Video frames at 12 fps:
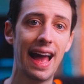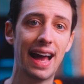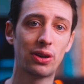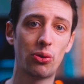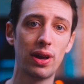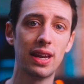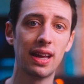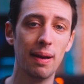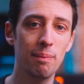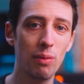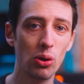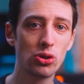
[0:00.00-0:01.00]
at creating
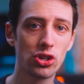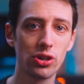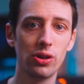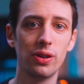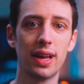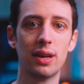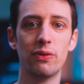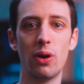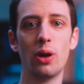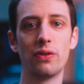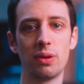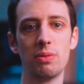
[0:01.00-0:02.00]
emotional and
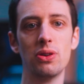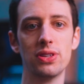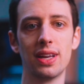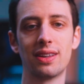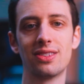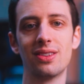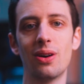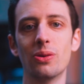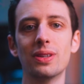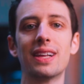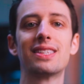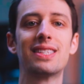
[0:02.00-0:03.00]
evolving music. So
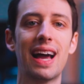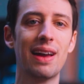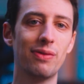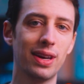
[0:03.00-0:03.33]
let's dive